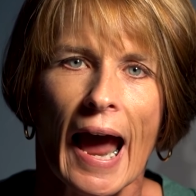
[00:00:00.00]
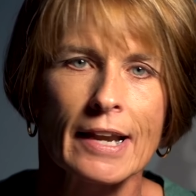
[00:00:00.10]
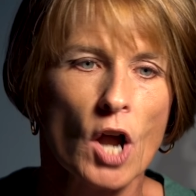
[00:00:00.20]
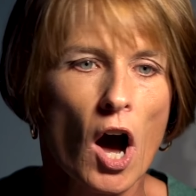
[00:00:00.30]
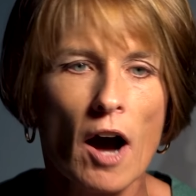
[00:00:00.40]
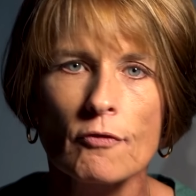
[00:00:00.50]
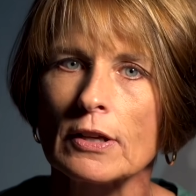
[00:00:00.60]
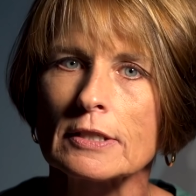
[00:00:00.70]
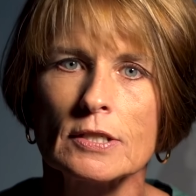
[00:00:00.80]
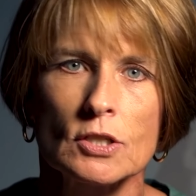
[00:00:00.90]
And off
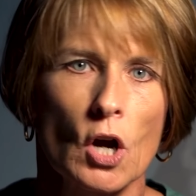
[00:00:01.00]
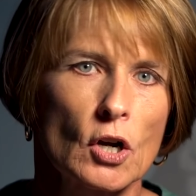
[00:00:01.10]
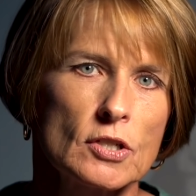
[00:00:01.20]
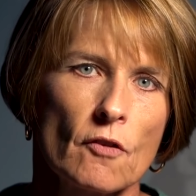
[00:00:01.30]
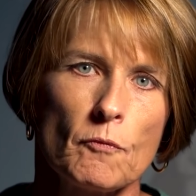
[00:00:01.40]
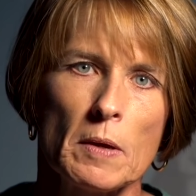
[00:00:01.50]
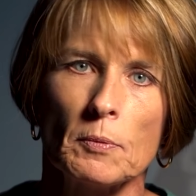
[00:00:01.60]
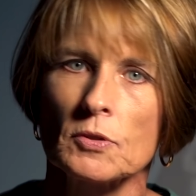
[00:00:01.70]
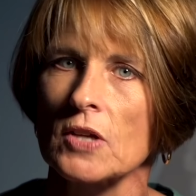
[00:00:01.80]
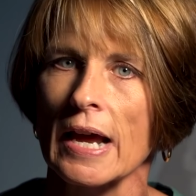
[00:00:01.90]
it starts of
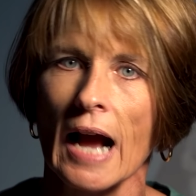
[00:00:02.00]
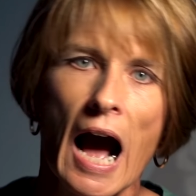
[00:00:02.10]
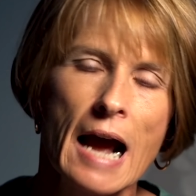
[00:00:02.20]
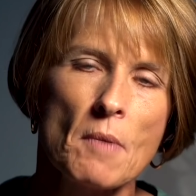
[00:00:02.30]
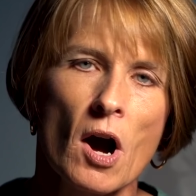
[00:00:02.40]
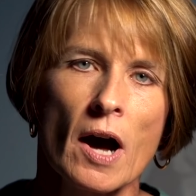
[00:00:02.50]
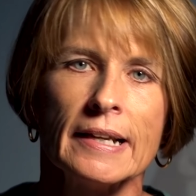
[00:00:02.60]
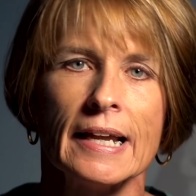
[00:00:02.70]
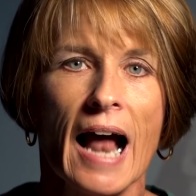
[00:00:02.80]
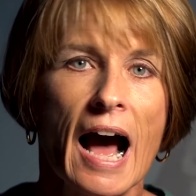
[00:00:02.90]
people saying, I'm on
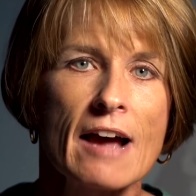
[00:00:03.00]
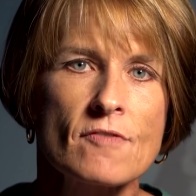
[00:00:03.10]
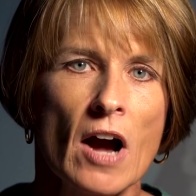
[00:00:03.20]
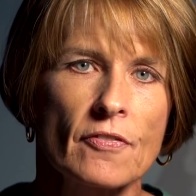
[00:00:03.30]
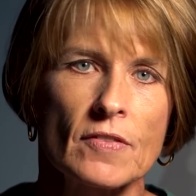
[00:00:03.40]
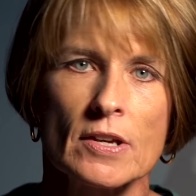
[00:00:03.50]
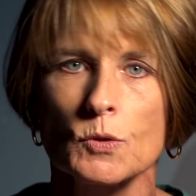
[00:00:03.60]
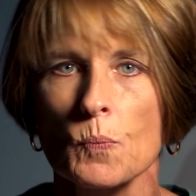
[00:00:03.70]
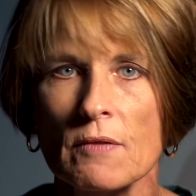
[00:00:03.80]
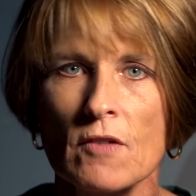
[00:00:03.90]
it. I've got
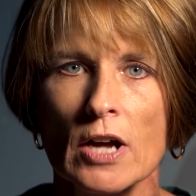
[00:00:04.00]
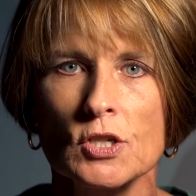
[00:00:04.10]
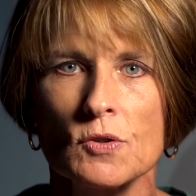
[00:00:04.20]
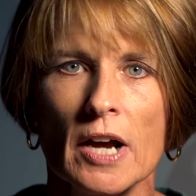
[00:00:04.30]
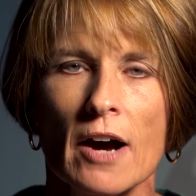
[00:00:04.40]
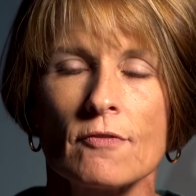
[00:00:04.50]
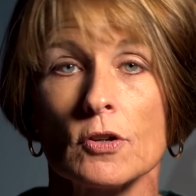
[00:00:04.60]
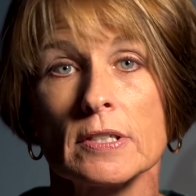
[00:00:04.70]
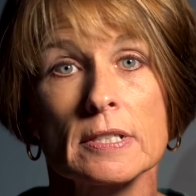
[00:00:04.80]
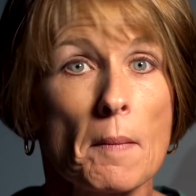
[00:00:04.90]
this. We've got you
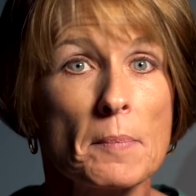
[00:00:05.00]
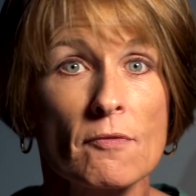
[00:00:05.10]
covered. Some